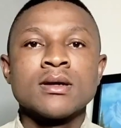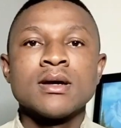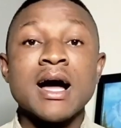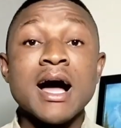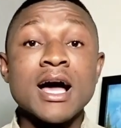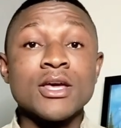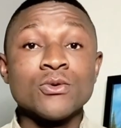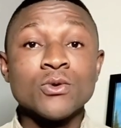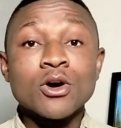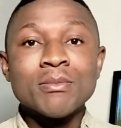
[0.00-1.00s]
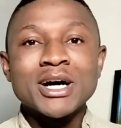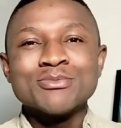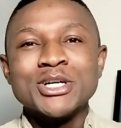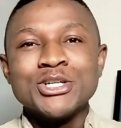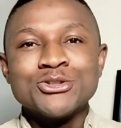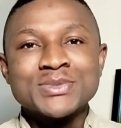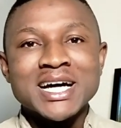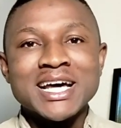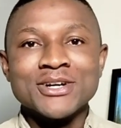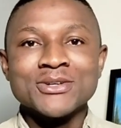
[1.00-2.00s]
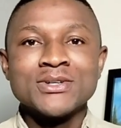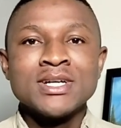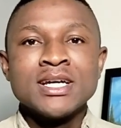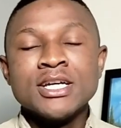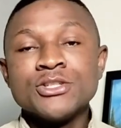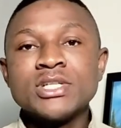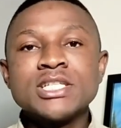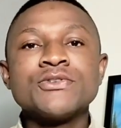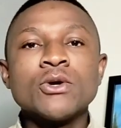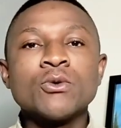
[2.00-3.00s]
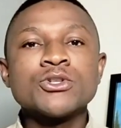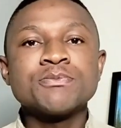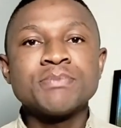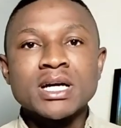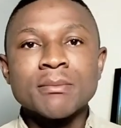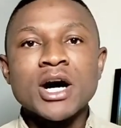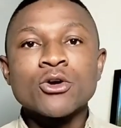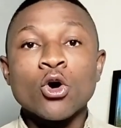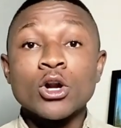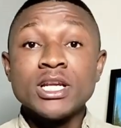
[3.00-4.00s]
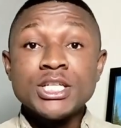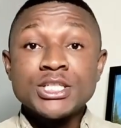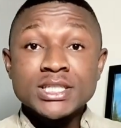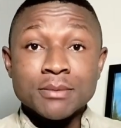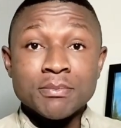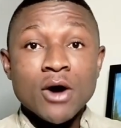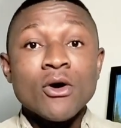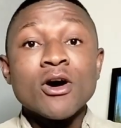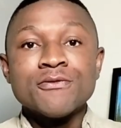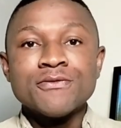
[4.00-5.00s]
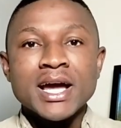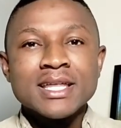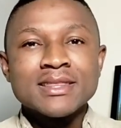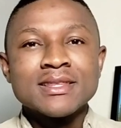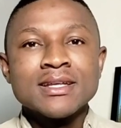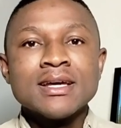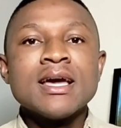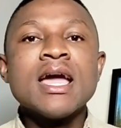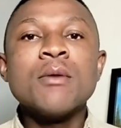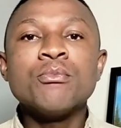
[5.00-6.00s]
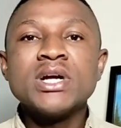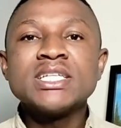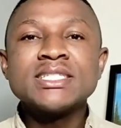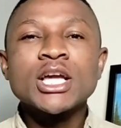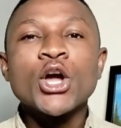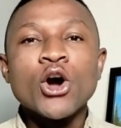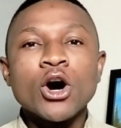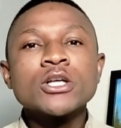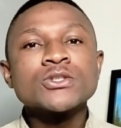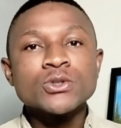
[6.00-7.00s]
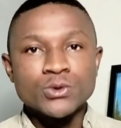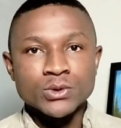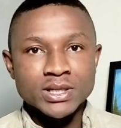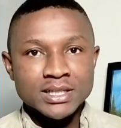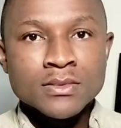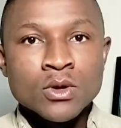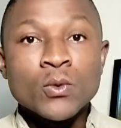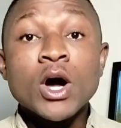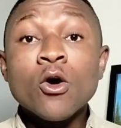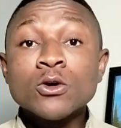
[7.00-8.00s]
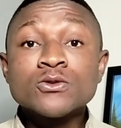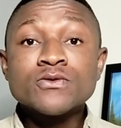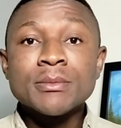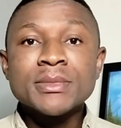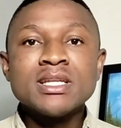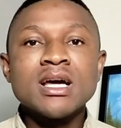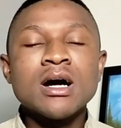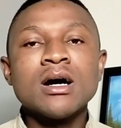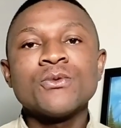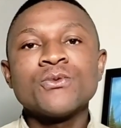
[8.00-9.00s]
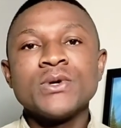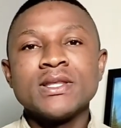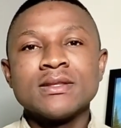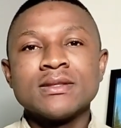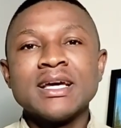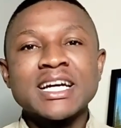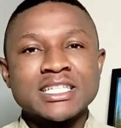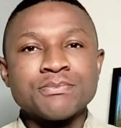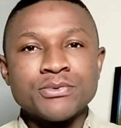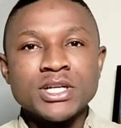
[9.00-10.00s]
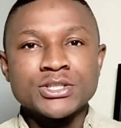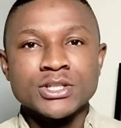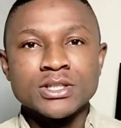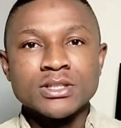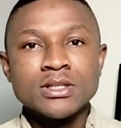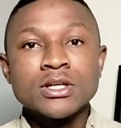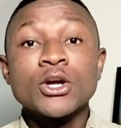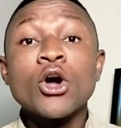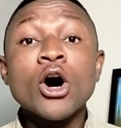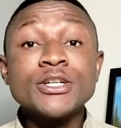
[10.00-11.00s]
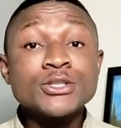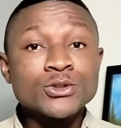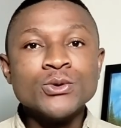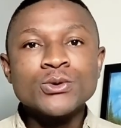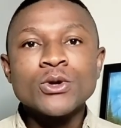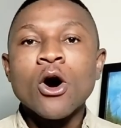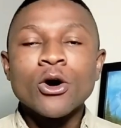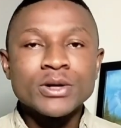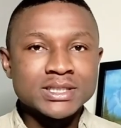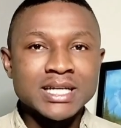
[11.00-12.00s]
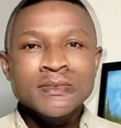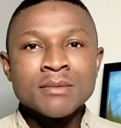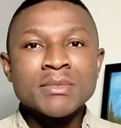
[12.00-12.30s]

Hi, welcome back to my YouTube channel. In today's video, I want to speak about unleashing the power of faith, embracing God's goodness. We are all too familiar with the expression, God is good all the time.